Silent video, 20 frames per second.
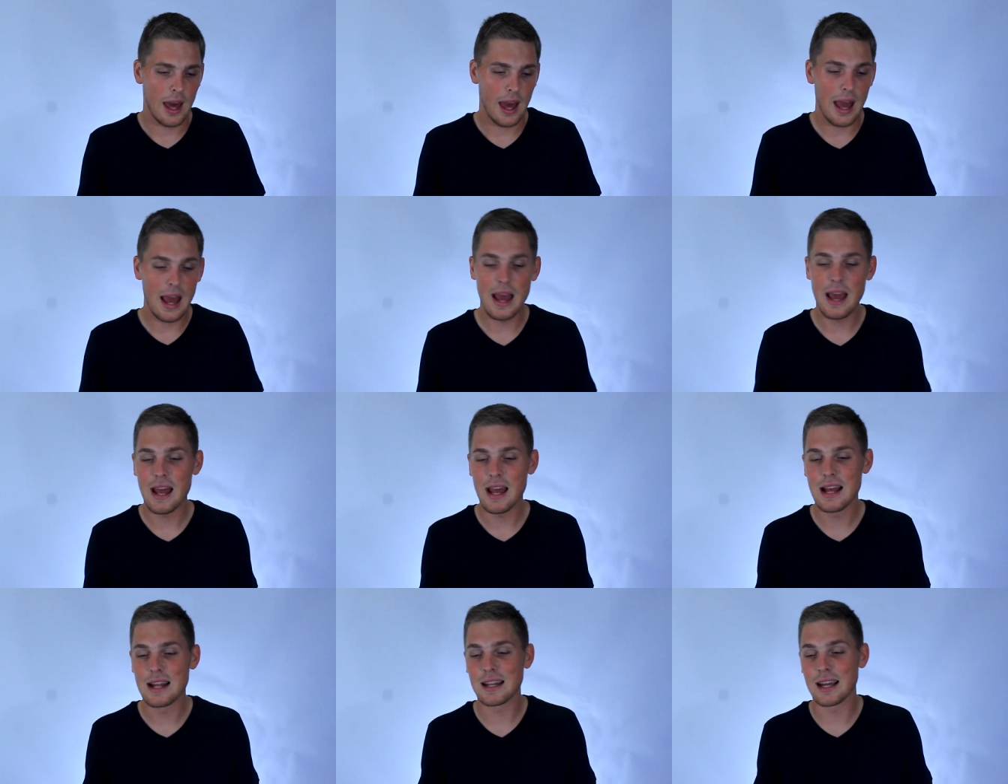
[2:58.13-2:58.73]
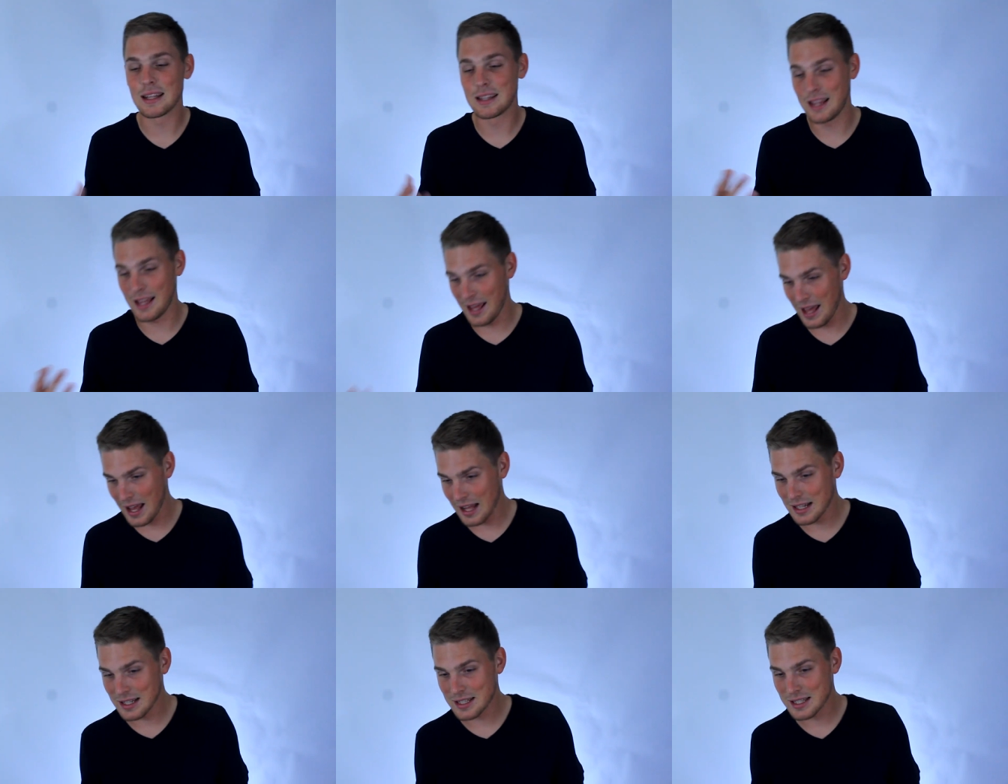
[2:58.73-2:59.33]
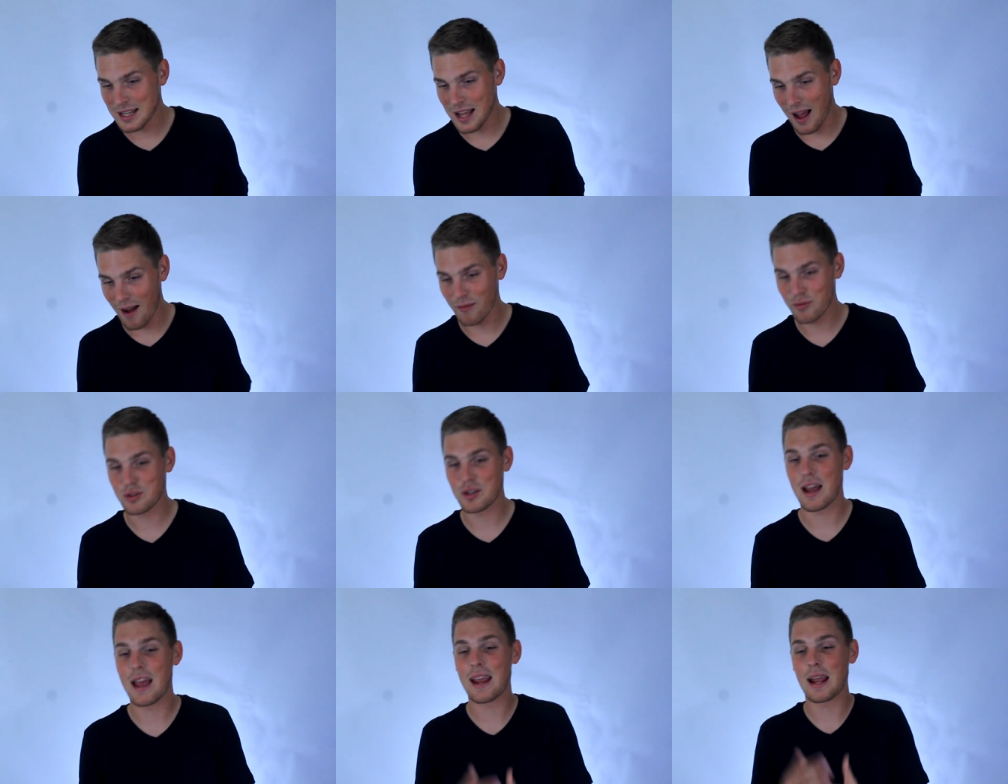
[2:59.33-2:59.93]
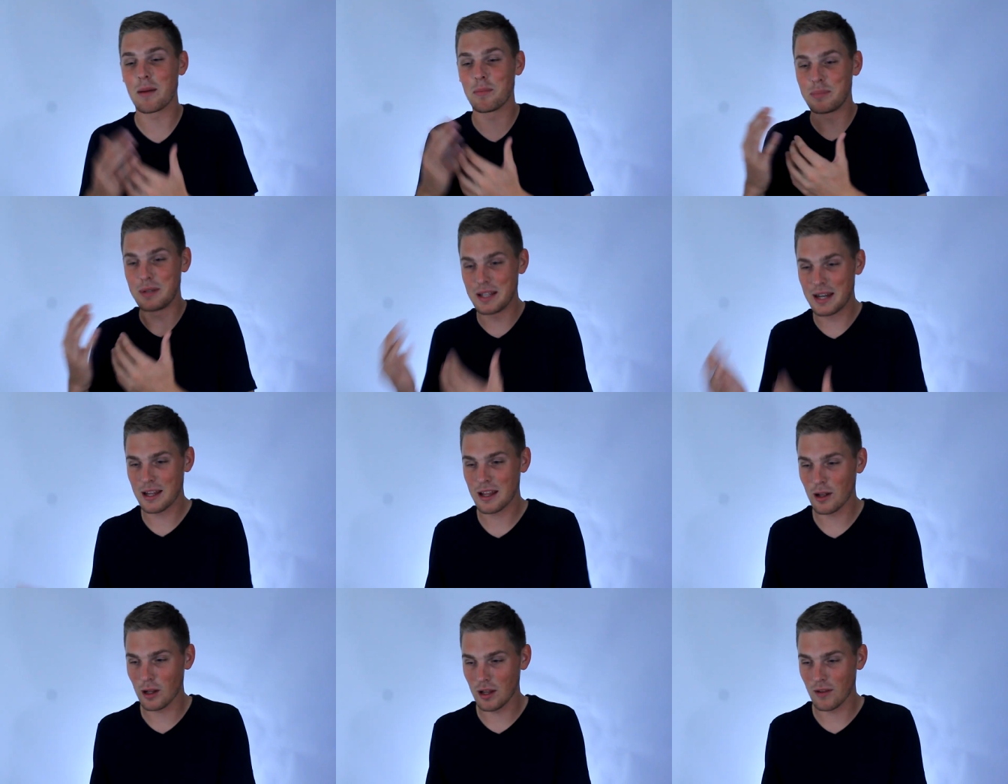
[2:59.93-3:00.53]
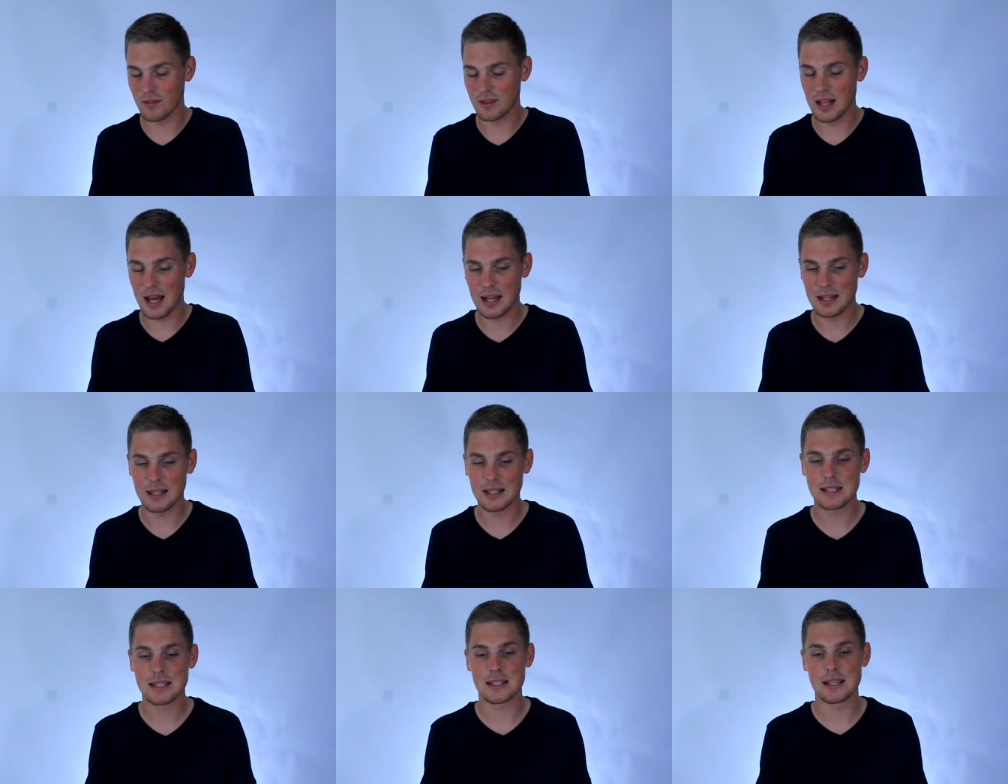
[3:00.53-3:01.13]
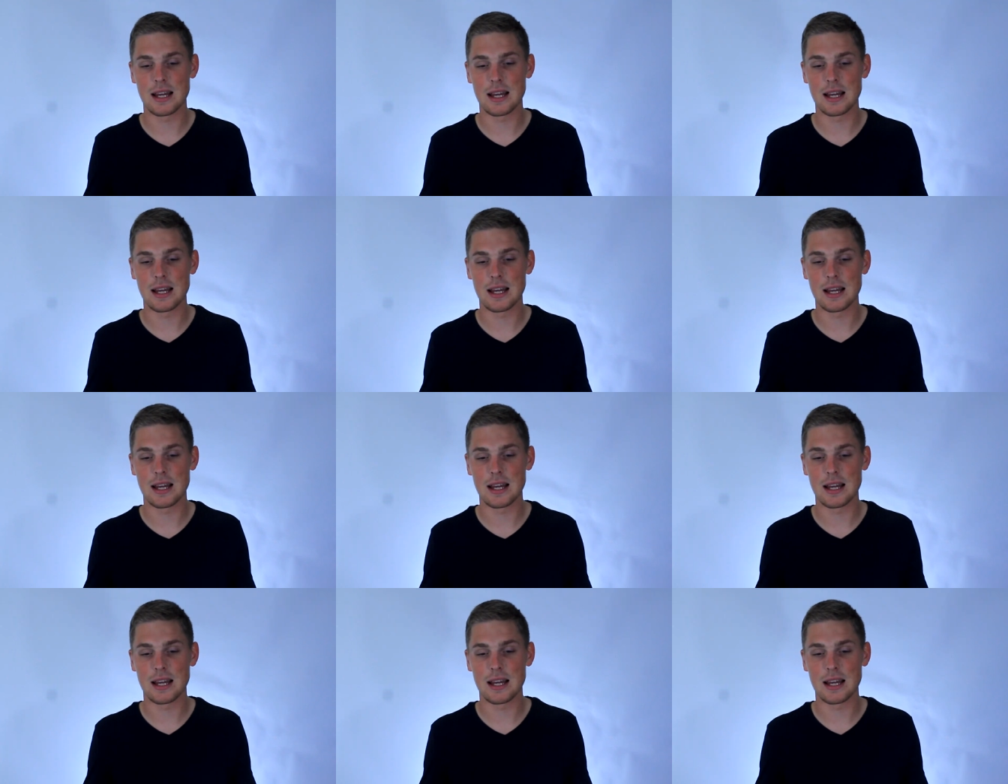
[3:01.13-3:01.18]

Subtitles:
And at the end, after I completed all of that, it